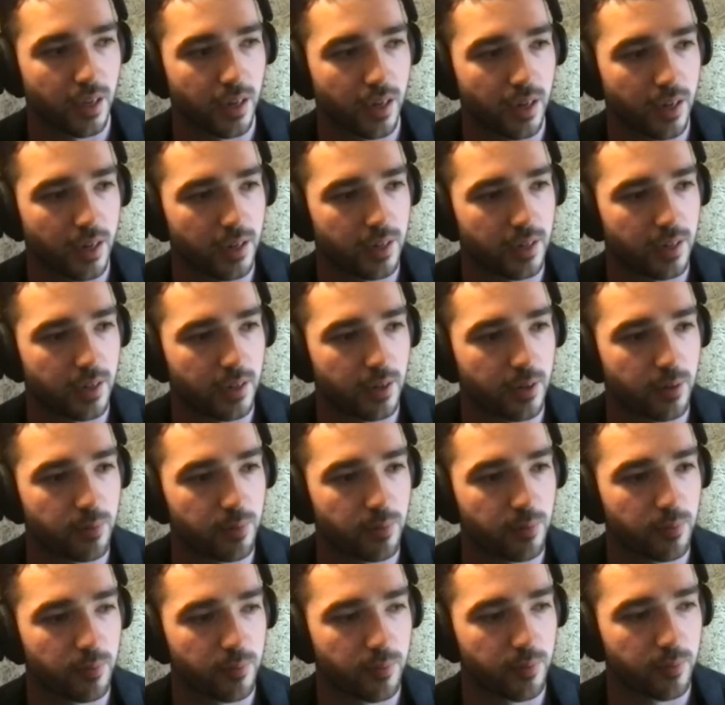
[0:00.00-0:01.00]

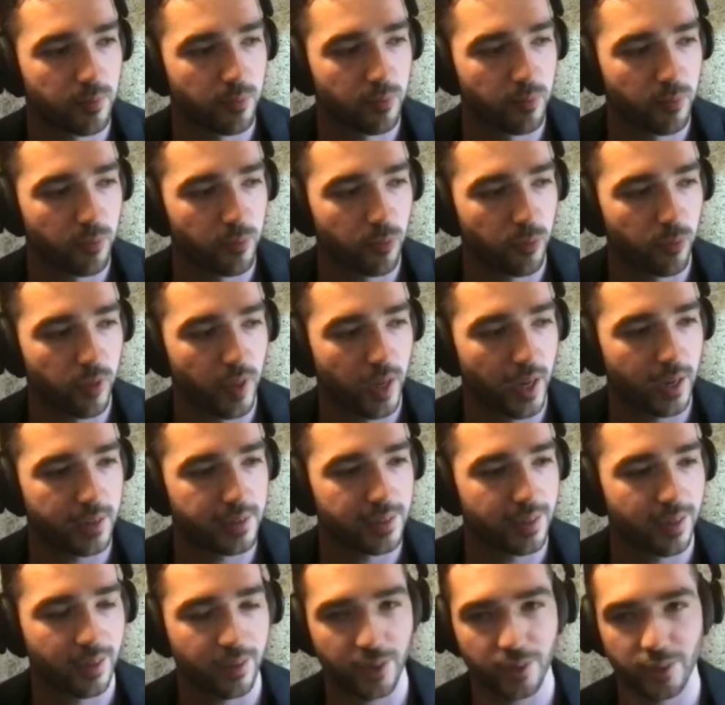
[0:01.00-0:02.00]
that,
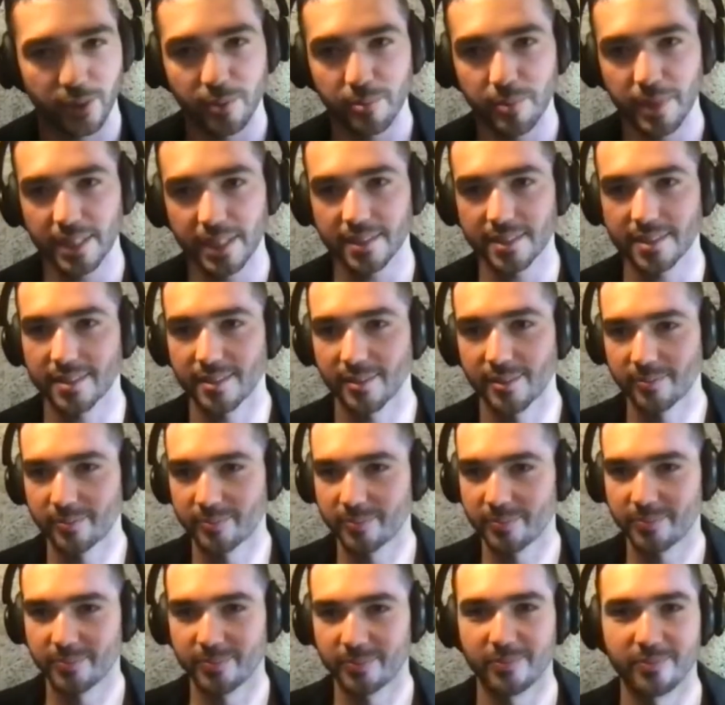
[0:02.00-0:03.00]
I don't know, makes
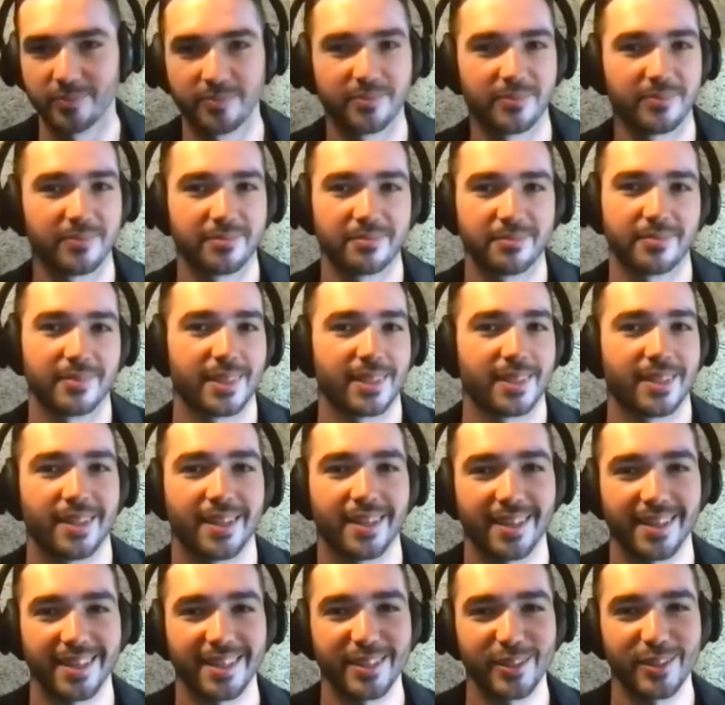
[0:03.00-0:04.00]

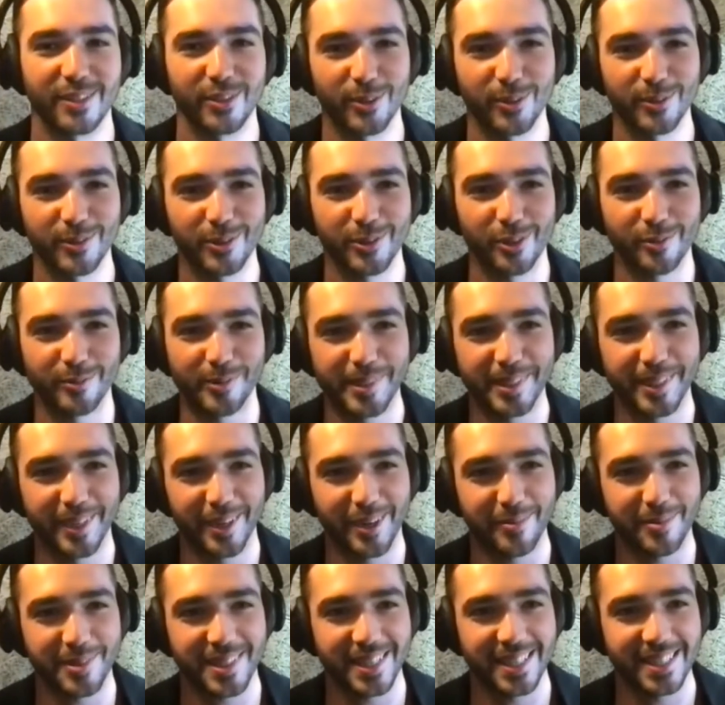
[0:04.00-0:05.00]
eco coffee
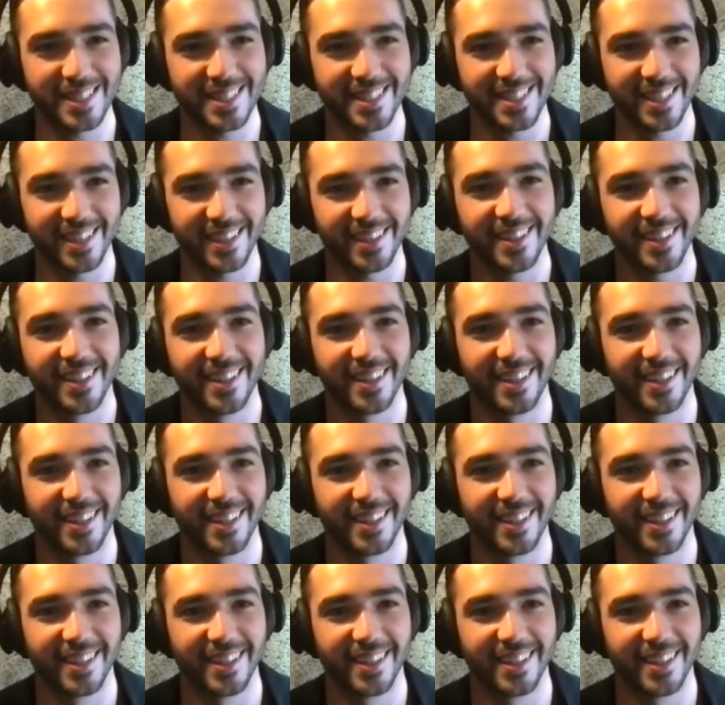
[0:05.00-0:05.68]
cups, let's say.